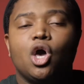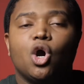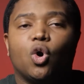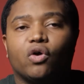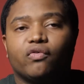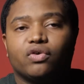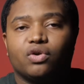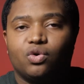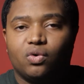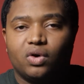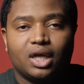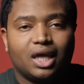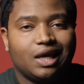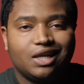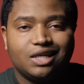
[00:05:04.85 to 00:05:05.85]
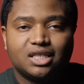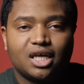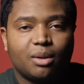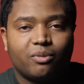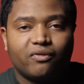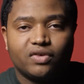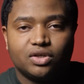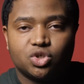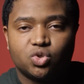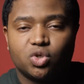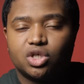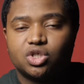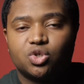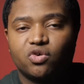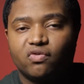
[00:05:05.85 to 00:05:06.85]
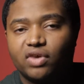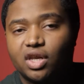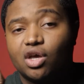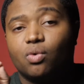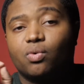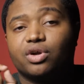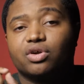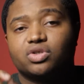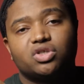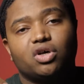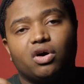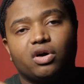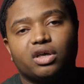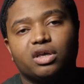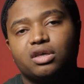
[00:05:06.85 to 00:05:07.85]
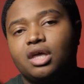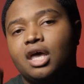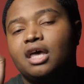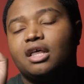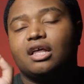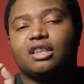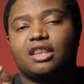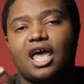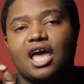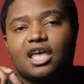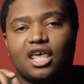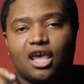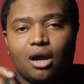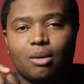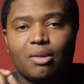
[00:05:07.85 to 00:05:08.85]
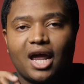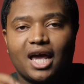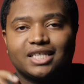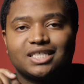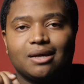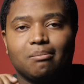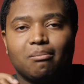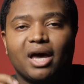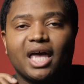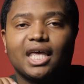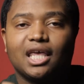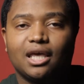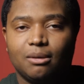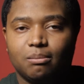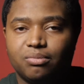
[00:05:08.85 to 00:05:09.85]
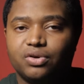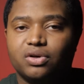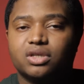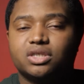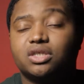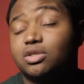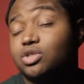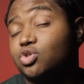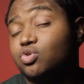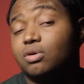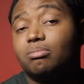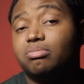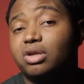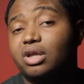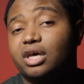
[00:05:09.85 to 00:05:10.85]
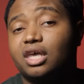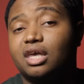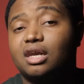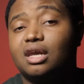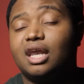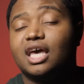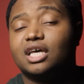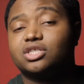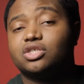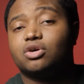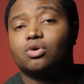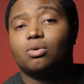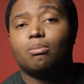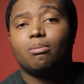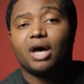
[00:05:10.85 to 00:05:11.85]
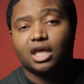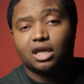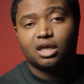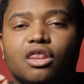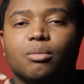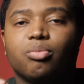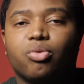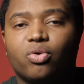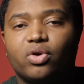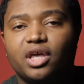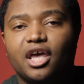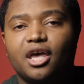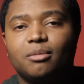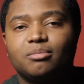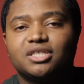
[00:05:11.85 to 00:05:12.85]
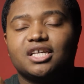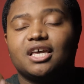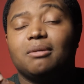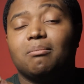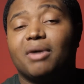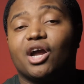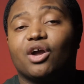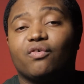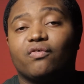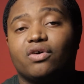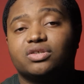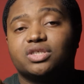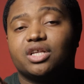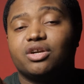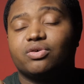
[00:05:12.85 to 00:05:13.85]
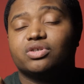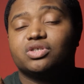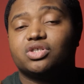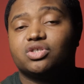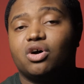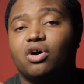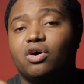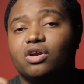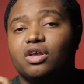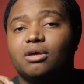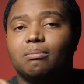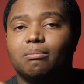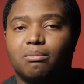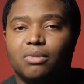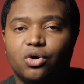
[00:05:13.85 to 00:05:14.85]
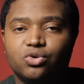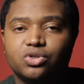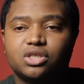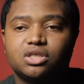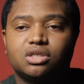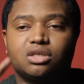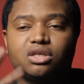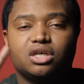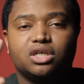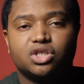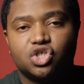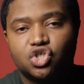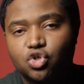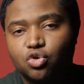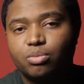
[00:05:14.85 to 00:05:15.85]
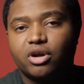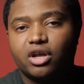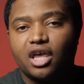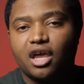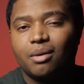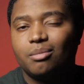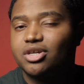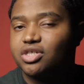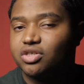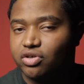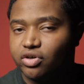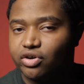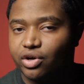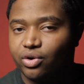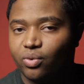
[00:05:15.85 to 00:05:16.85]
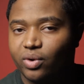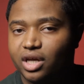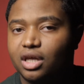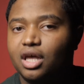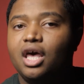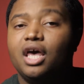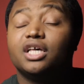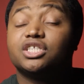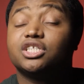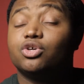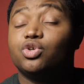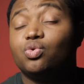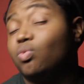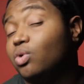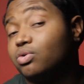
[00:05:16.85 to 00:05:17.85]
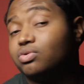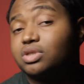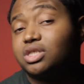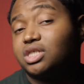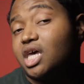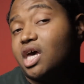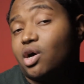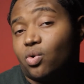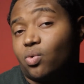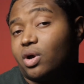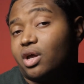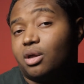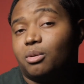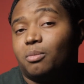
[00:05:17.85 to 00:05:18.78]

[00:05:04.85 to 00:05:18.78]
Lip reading: or if you're doing any type of instructional video where you're talking, that camera has a mic input so that you can plug in an external mic. The preamps and microphones that are installed in most consumer cameras aren't great, so you won't sound great.